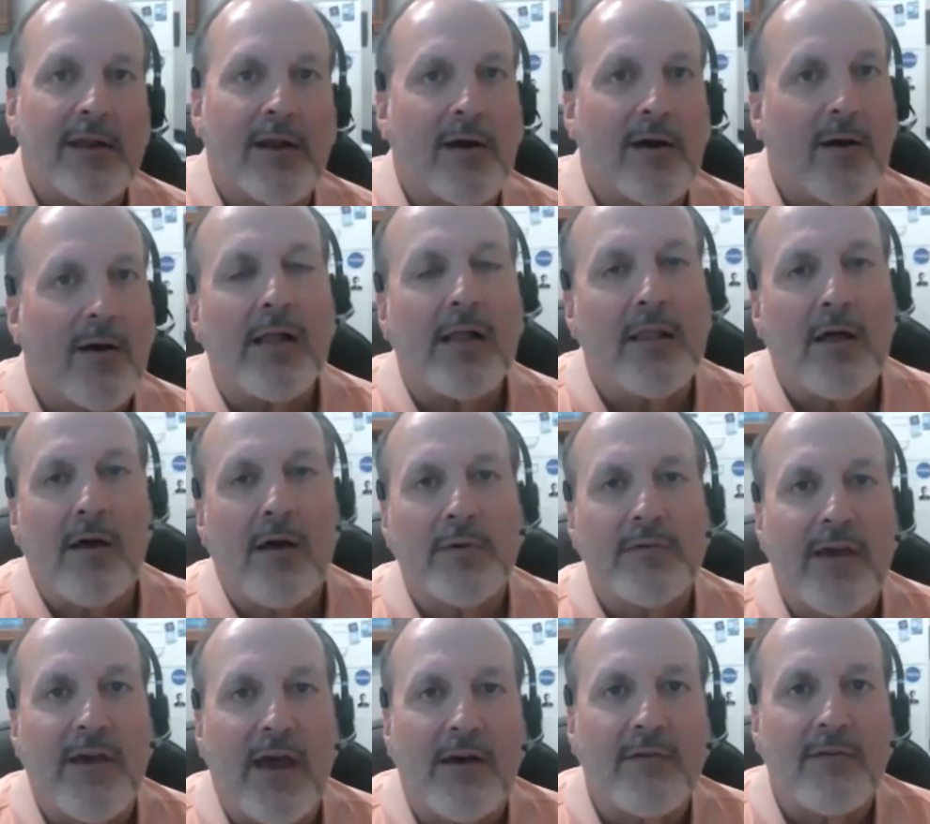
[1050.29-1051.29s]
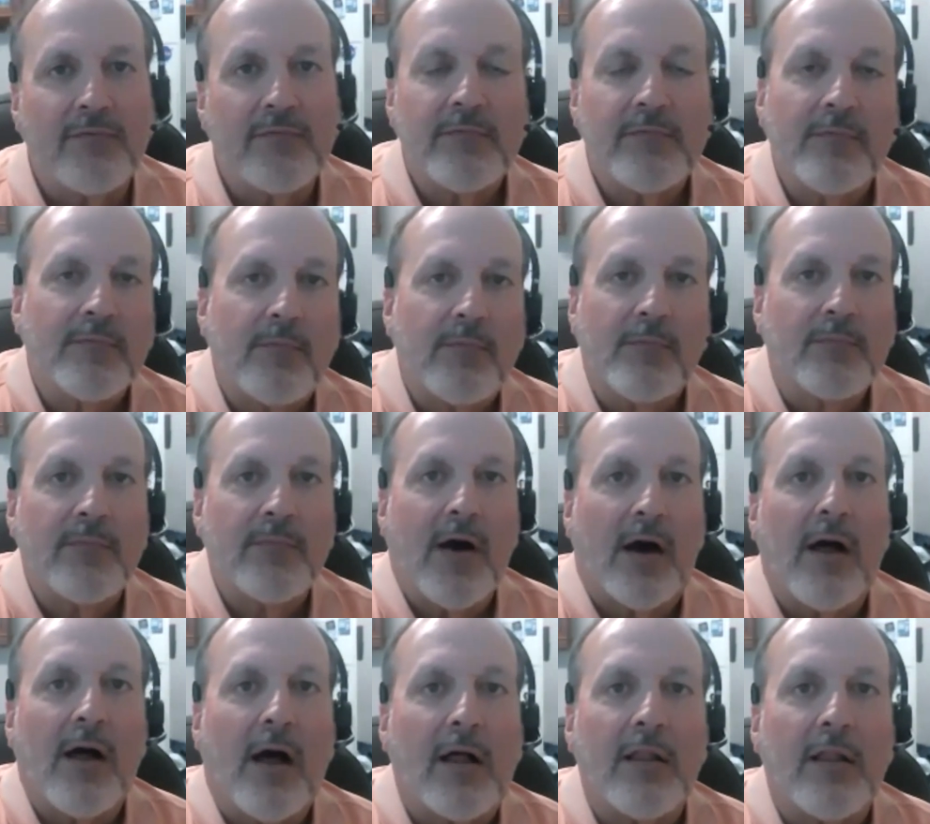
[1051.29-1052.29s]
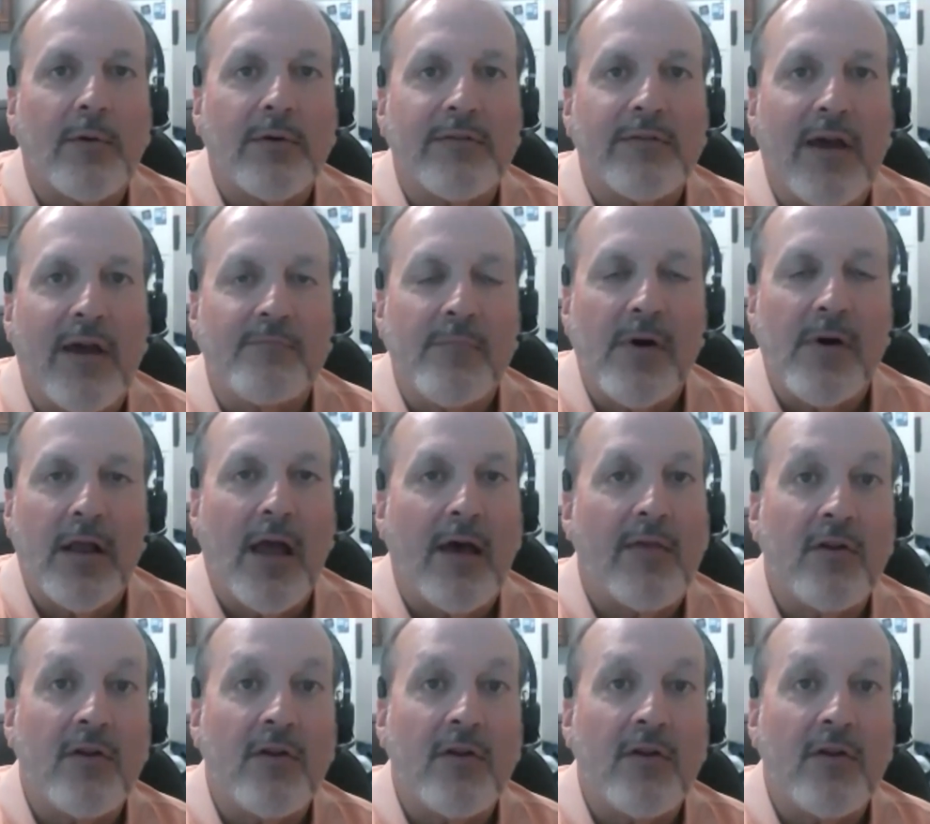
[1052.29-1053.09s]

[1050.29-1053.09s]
You know, I'll always have money.